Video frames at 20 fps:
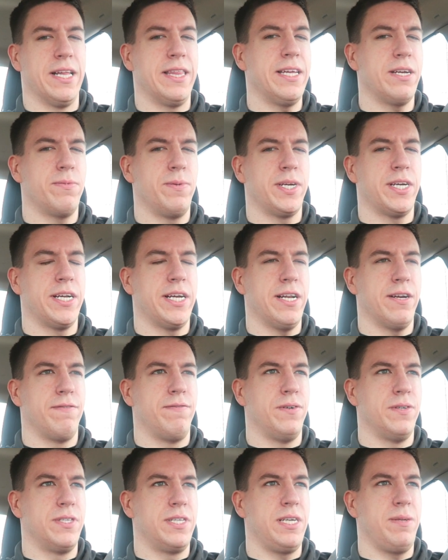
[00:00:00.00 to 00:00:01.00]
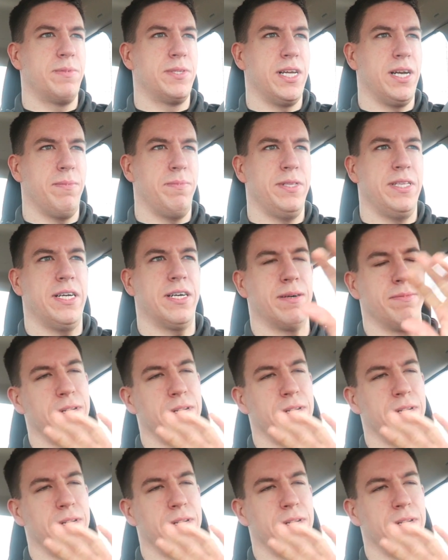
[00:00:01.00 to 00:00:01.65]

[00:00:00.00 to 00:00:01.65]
I think we could get a full team set up in there.